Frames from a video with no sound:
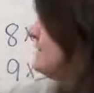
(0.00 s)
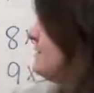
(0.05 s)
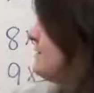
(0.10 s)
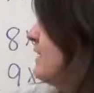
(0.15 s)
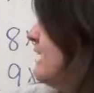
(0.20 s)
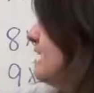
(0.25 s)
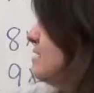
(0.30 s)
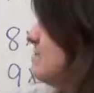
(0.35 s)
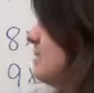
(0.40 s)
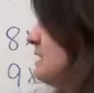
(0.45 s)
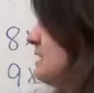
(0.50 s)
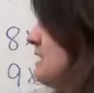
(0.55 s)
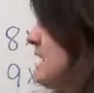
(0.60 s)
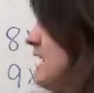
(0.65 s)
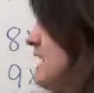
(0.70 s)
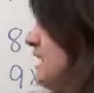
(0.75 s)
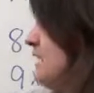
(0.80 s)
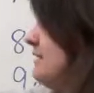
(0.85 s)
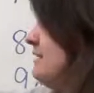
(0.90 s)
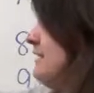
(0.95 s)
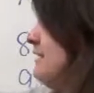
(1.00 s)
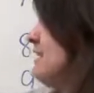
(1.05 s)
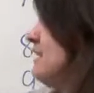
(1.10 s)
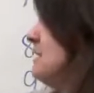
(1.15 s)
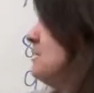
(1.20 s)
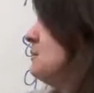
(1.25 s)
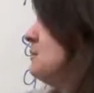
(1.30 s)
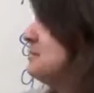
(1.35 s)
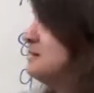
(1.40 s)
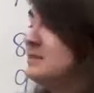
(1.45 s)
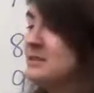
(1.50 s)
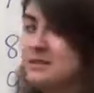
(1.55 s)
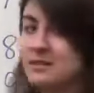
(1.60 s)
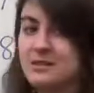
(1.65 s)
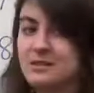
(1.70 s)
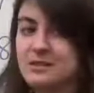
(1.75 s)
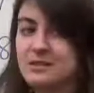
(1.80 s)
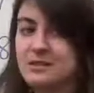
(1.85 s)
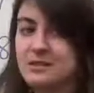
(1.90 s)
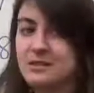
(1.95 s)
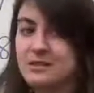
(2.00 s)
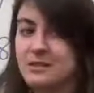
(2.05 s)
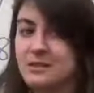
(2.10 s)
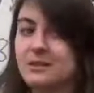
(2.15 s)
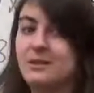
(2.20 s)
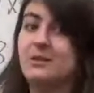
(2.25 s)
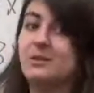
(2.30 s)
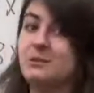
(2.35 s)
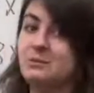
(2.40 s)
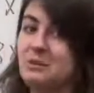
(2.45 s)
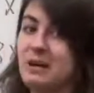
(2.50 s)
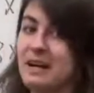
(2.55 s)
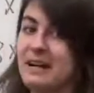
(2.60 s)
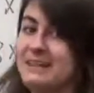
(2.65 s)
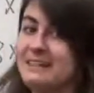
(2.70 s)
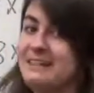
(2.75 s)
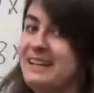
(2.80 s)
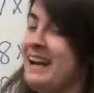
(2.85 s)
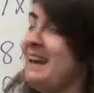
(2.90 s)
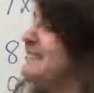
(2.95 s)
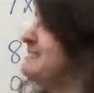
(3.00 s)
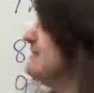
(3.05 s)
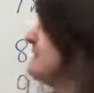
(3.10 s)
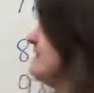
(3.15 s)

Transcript: divided by 9 equals 1. And